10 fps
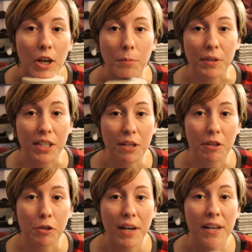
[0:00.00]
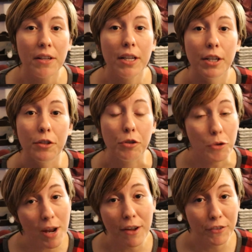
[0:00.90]
Hope to see you on trail.
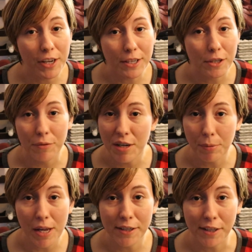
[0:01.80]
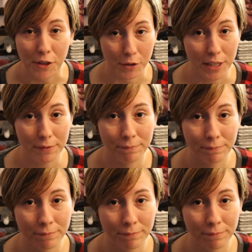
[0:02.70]
Do not forget to reapply your sunscreen.